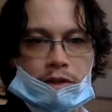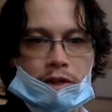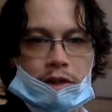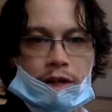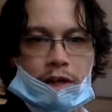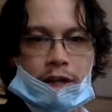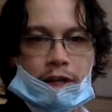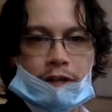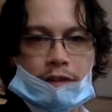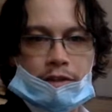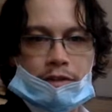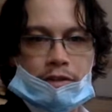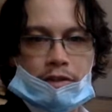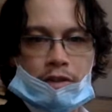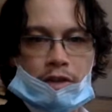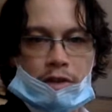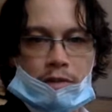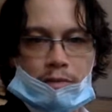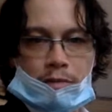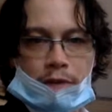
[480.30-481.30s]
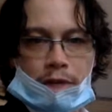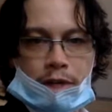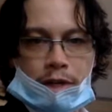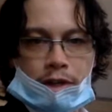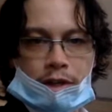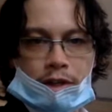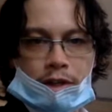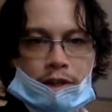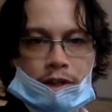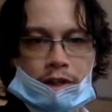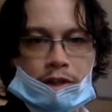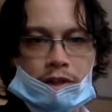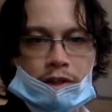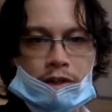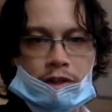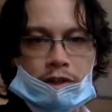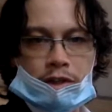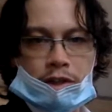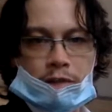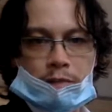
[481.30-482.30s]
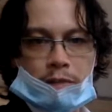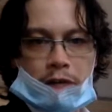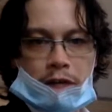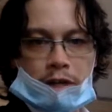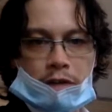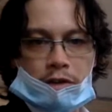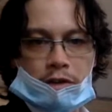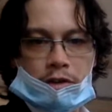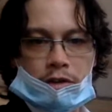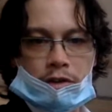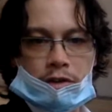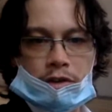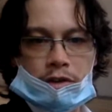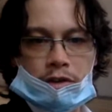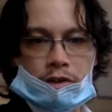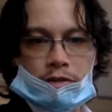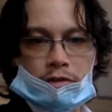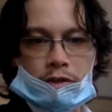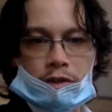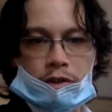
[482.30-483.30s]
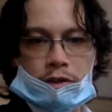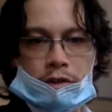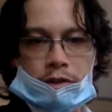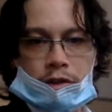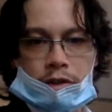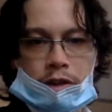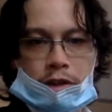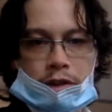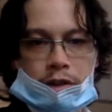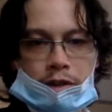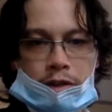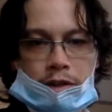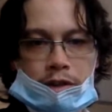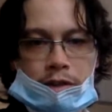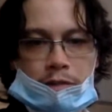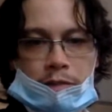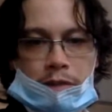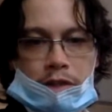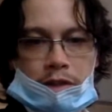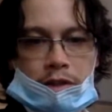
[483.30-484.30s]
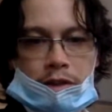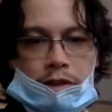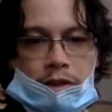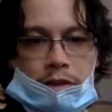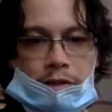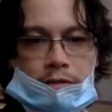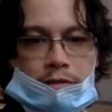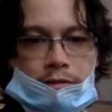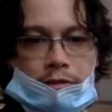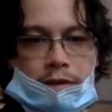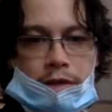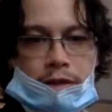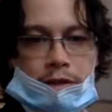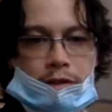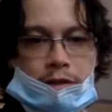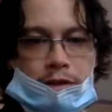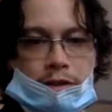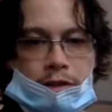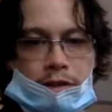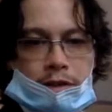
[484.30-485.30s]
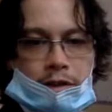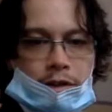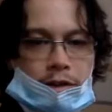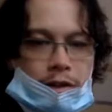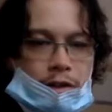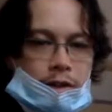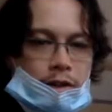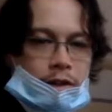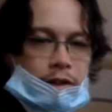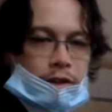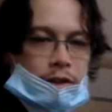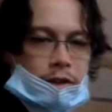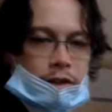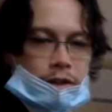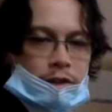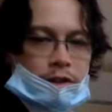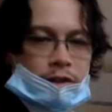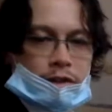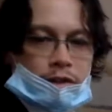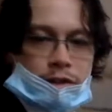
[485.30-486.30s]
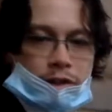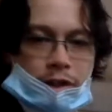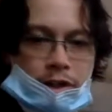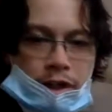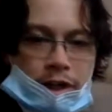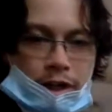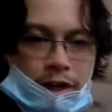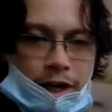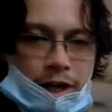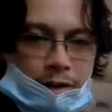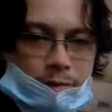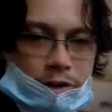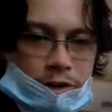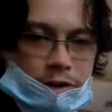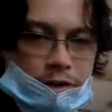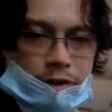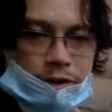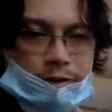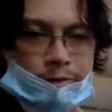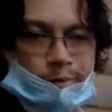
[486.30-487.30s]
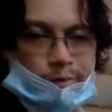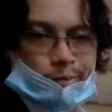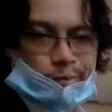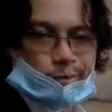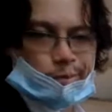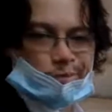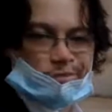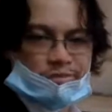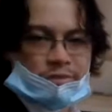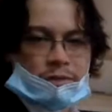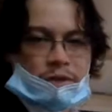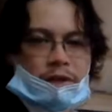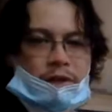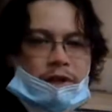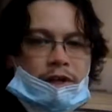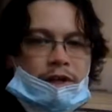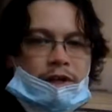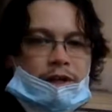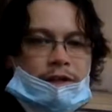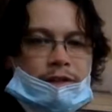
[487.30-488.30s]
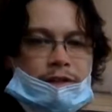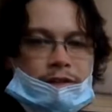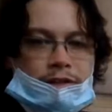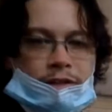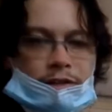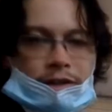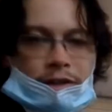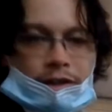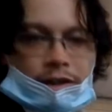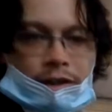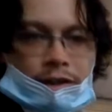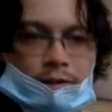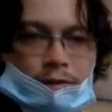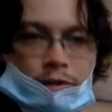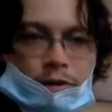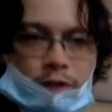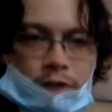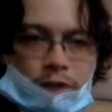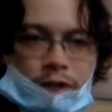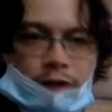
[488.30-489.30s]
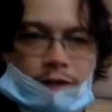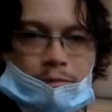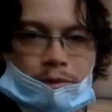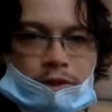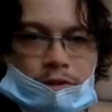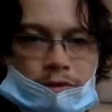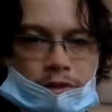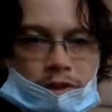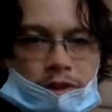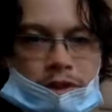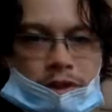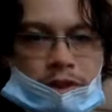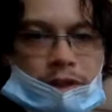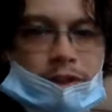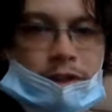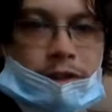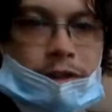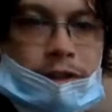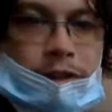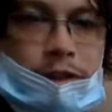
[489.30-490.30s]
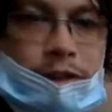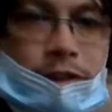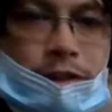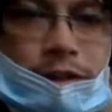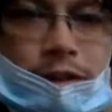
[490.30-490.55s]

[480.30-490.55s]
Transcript: lighting is a lot better. I just clicked back onto the screen so that I can see myself rather than looking at Amazon. And I'm quite happy with the clarity.